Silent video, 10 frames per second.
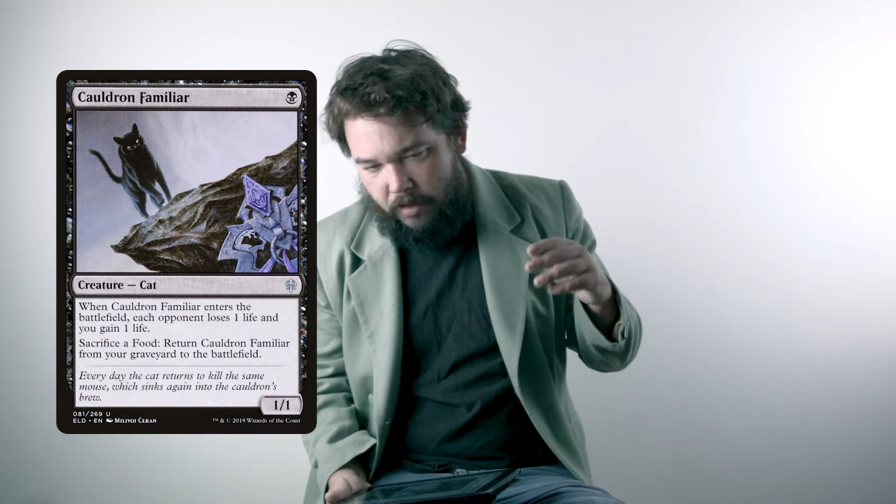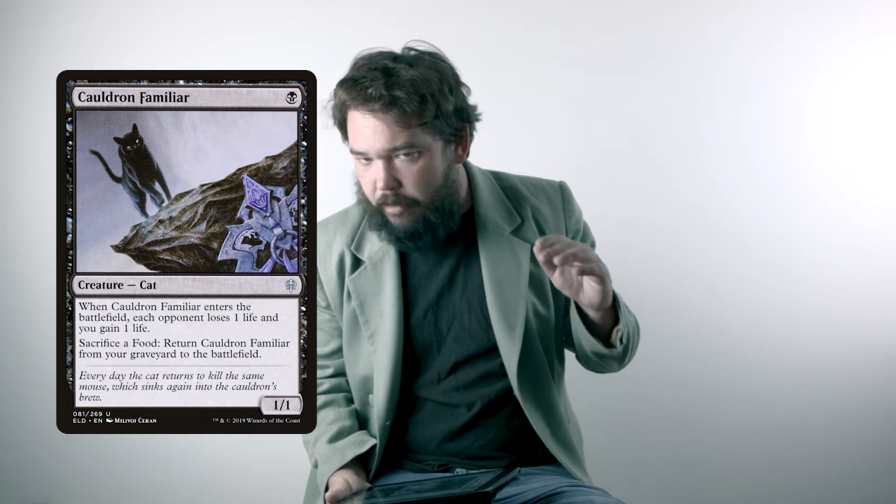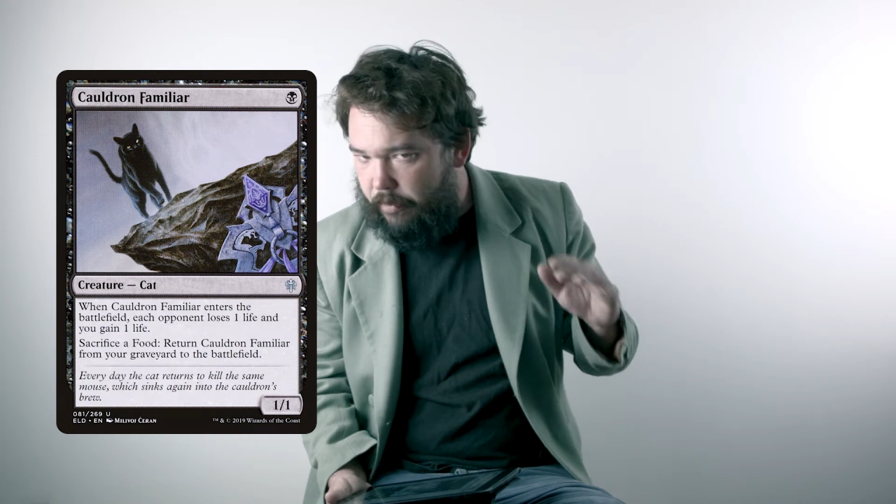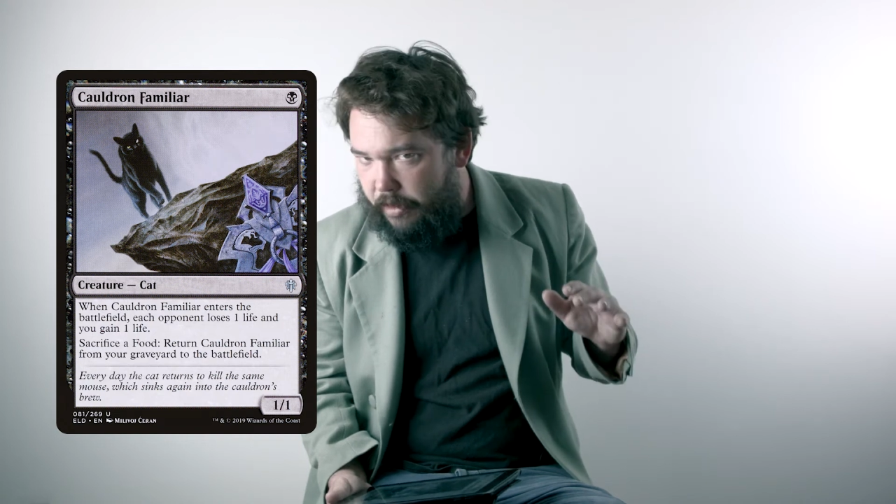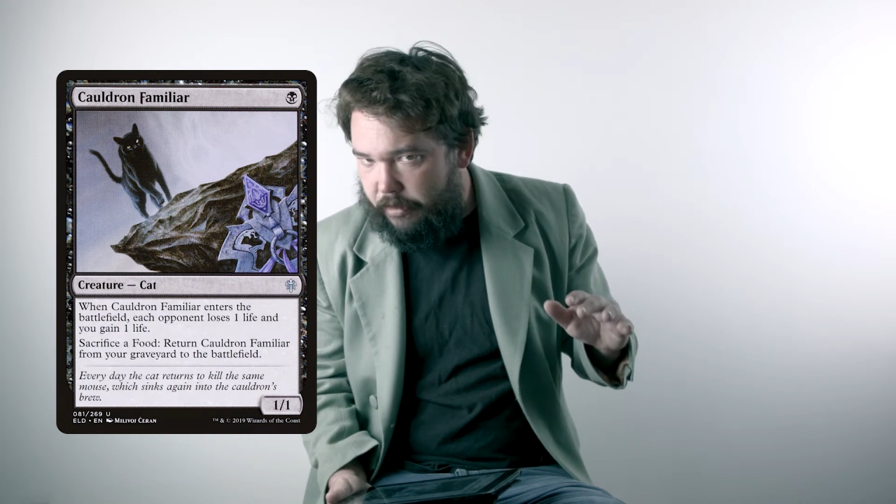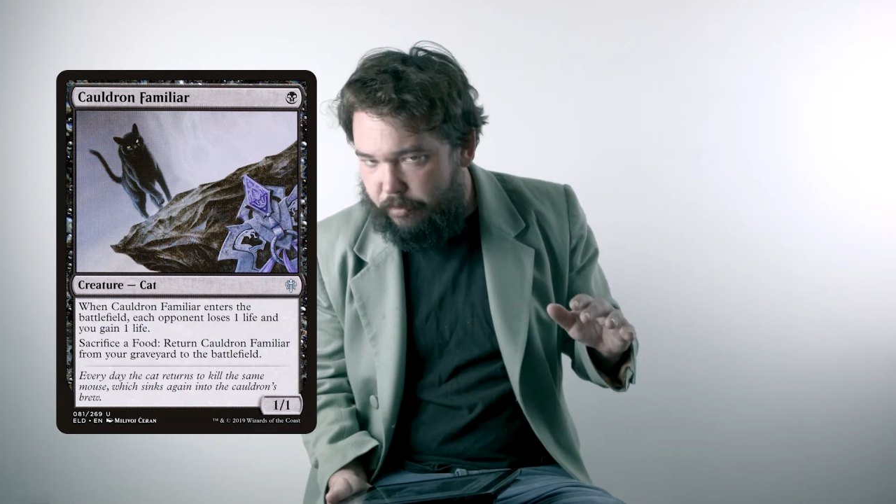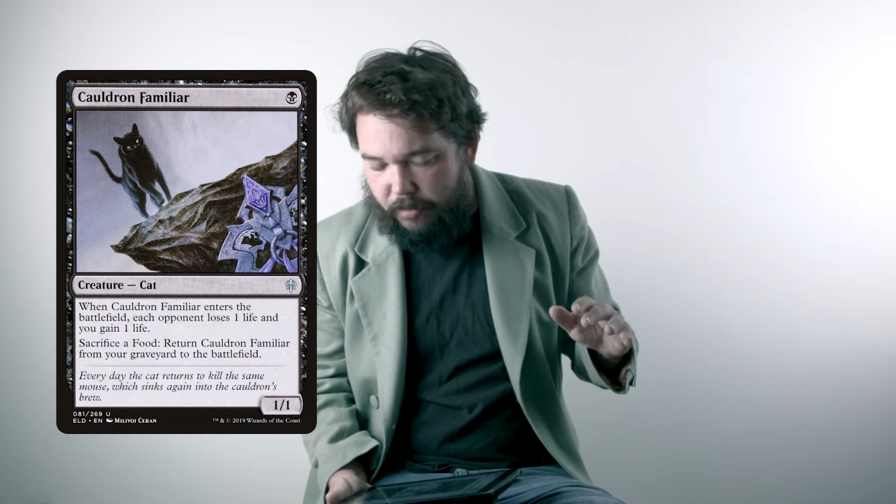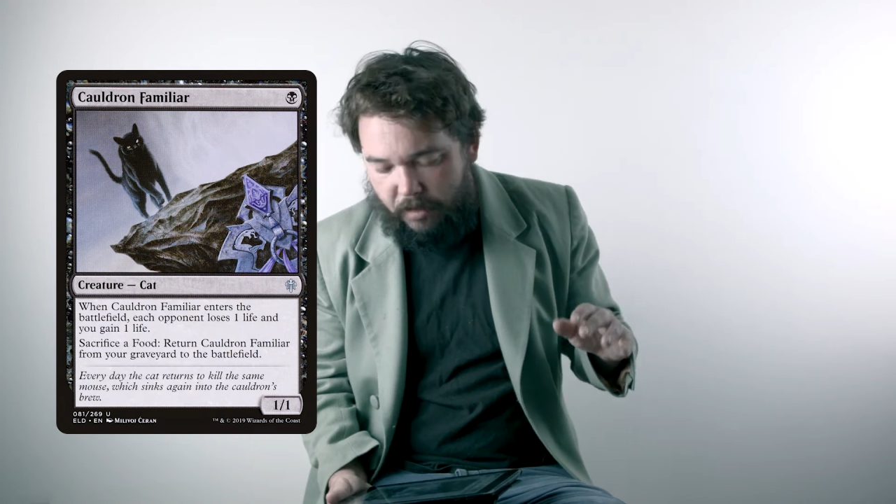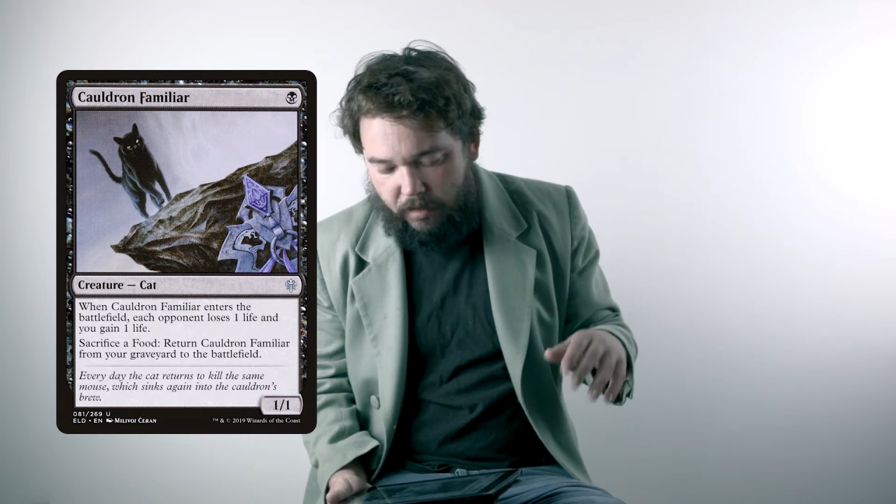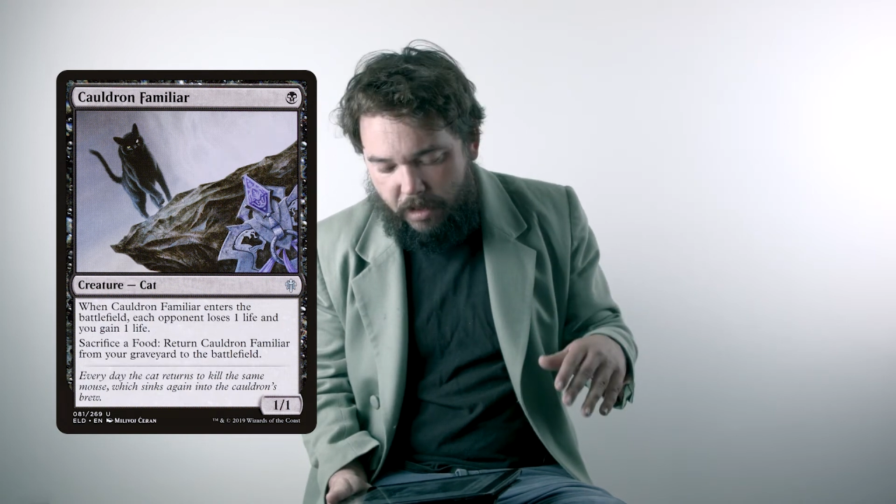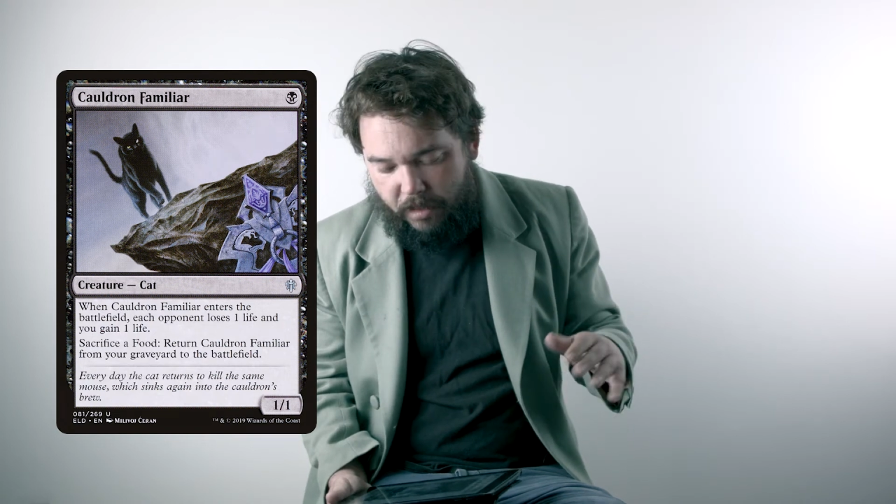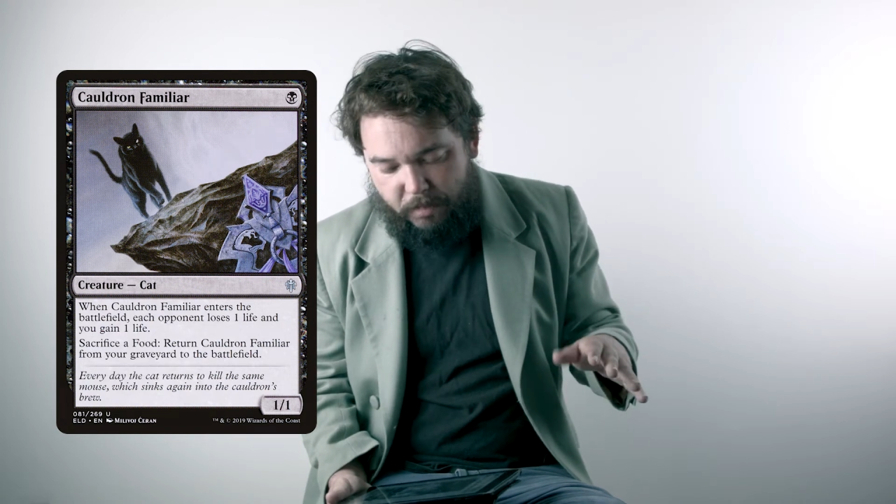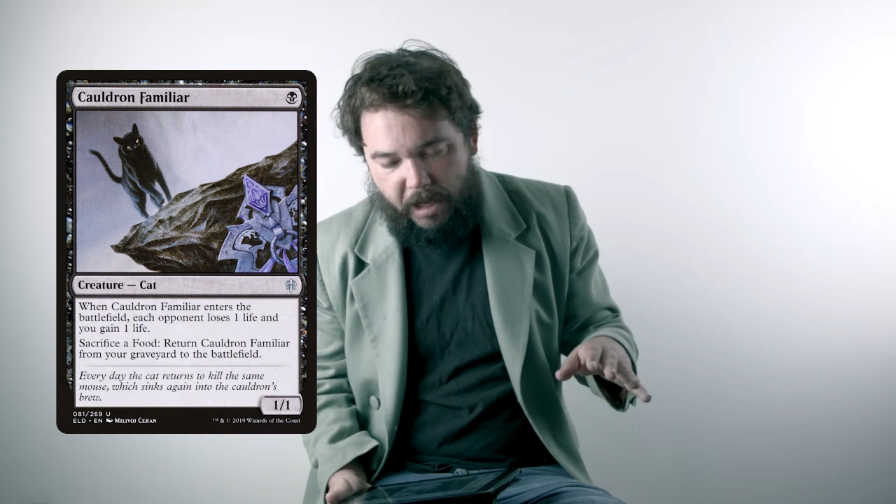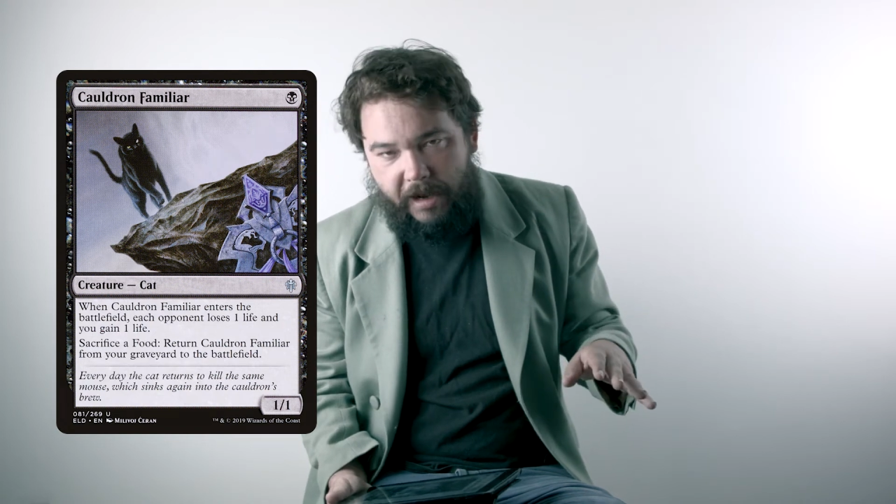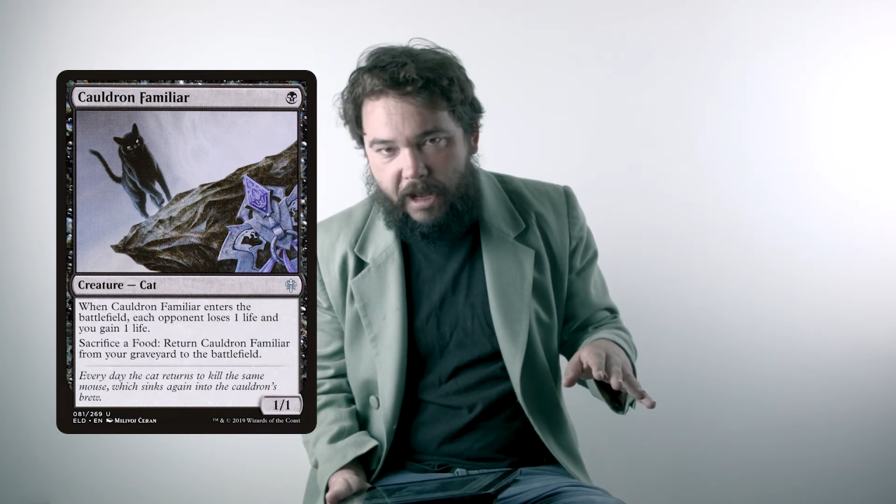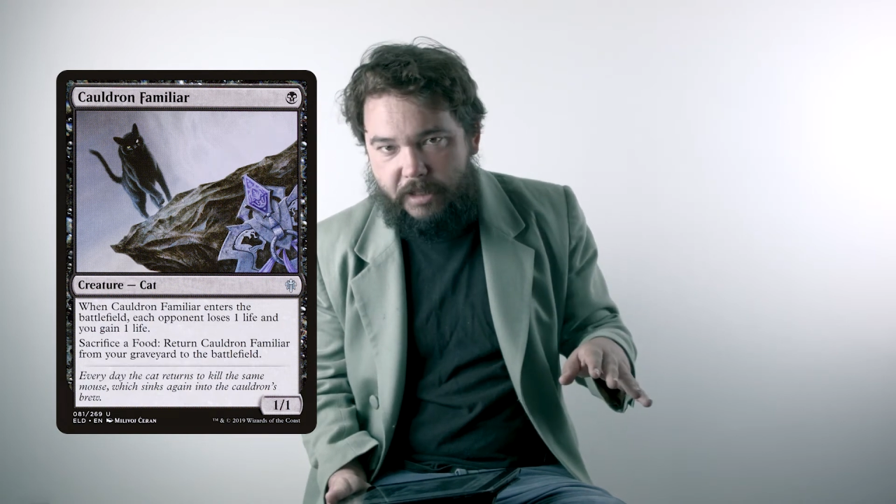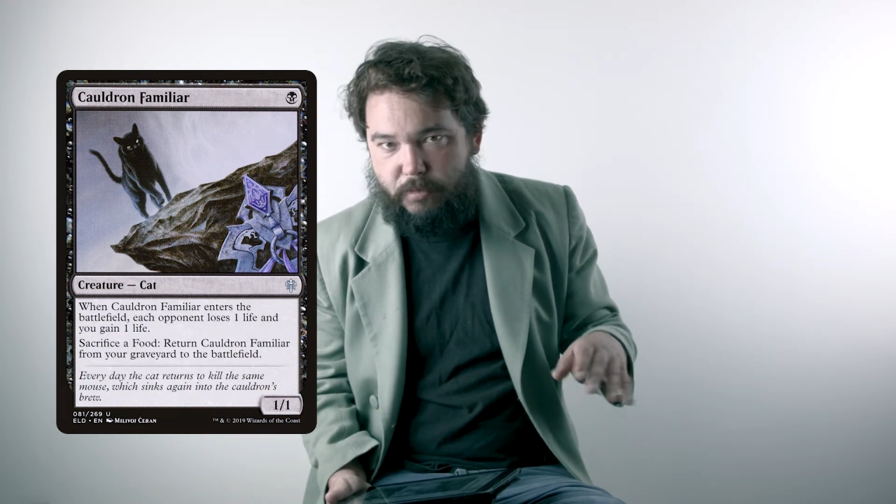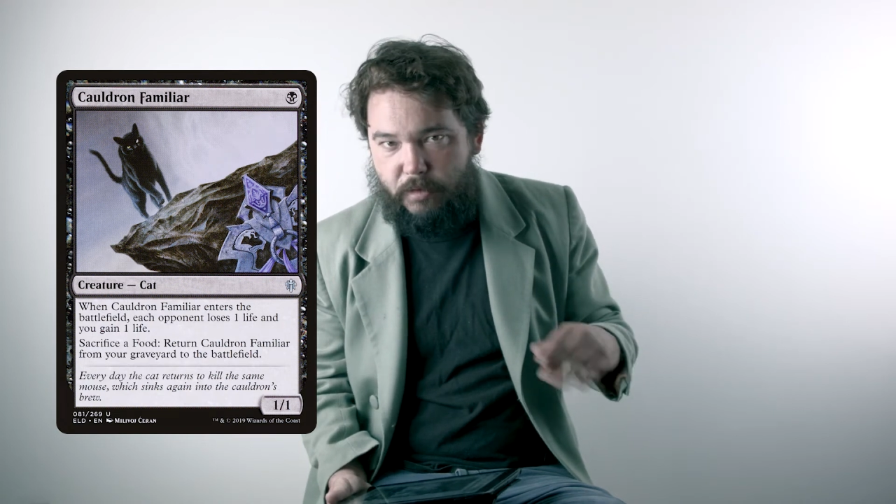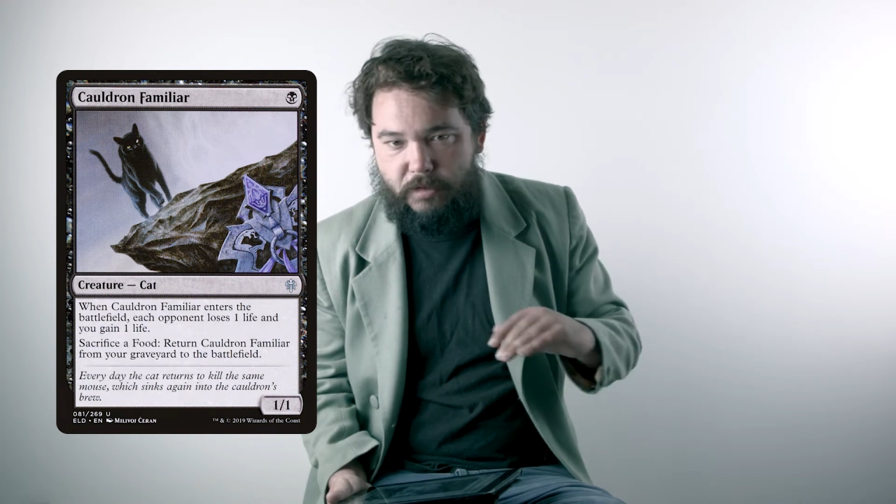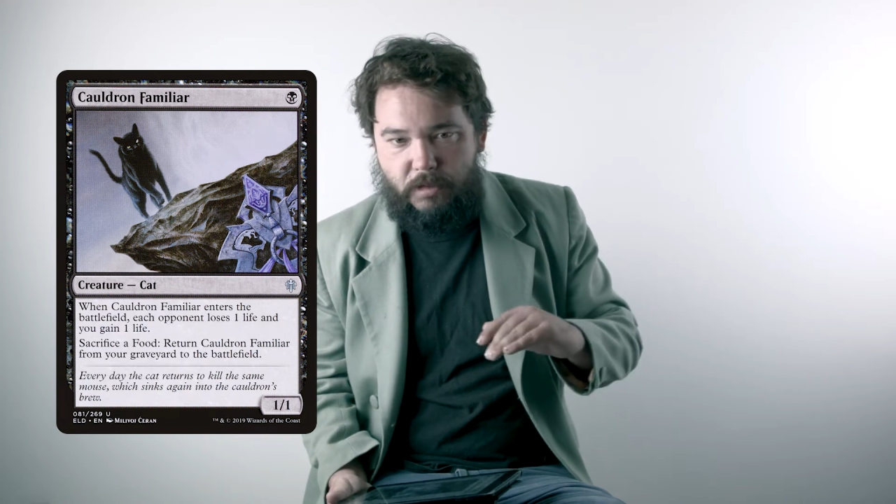However, this one though, I thought black cats
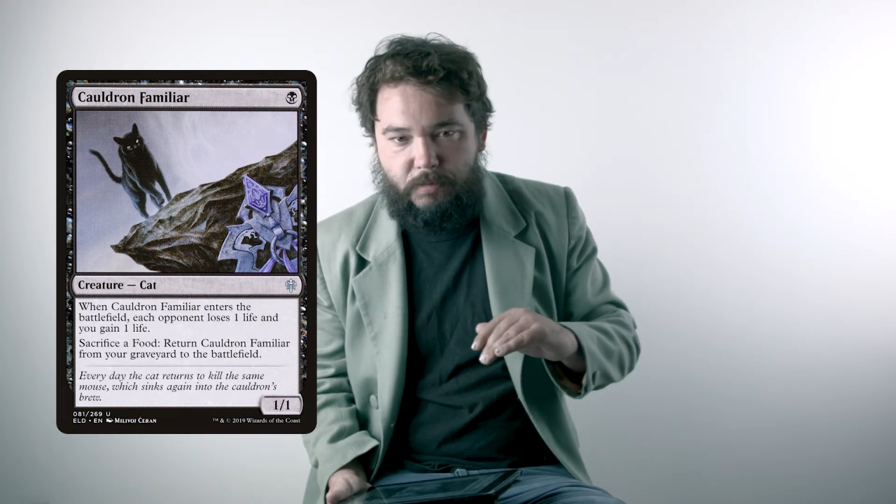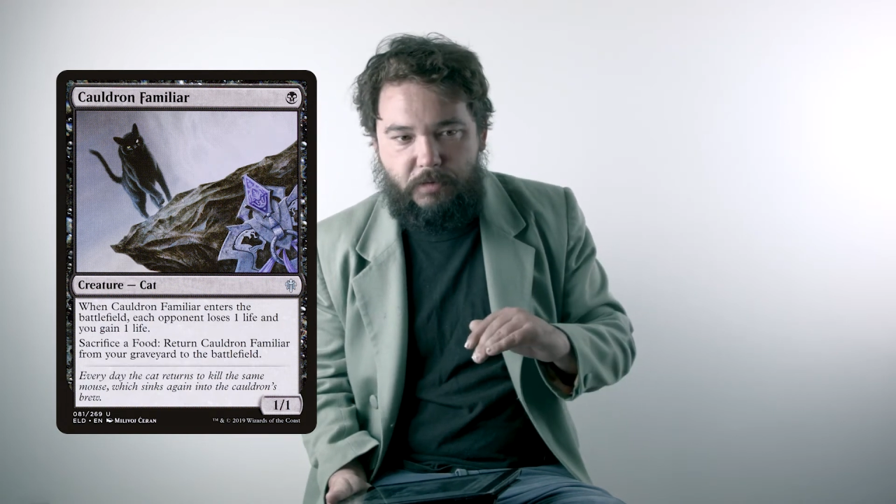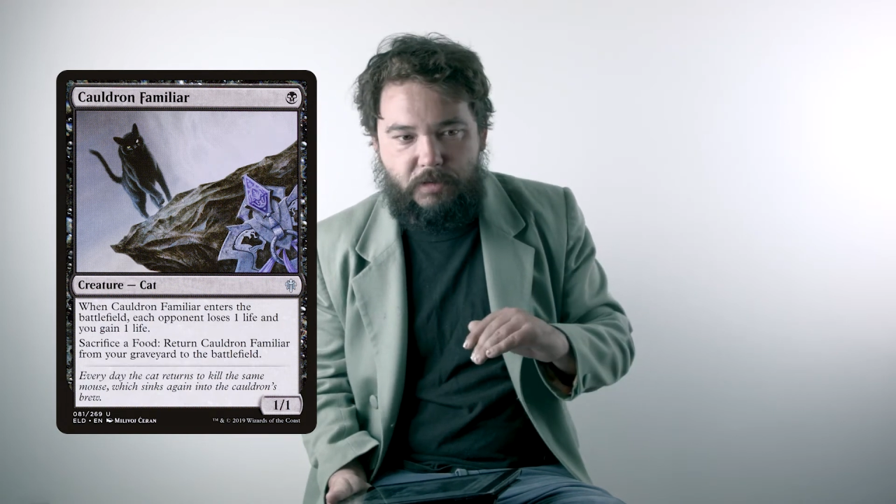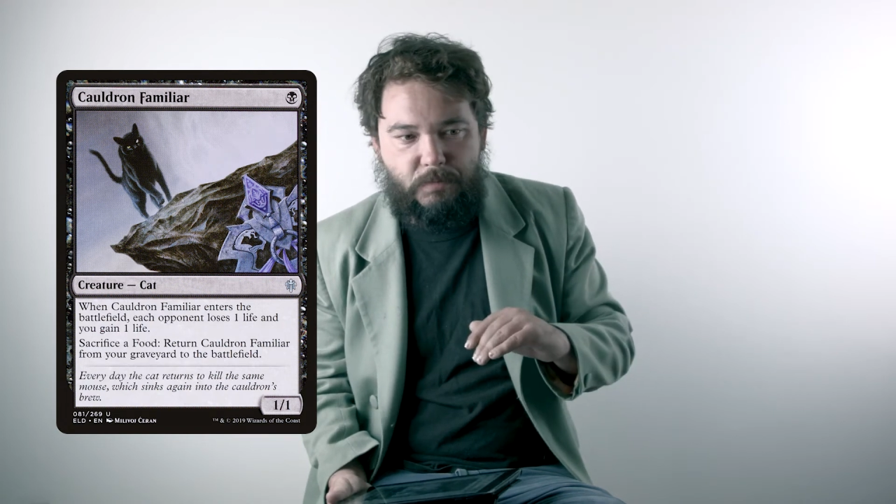were supposed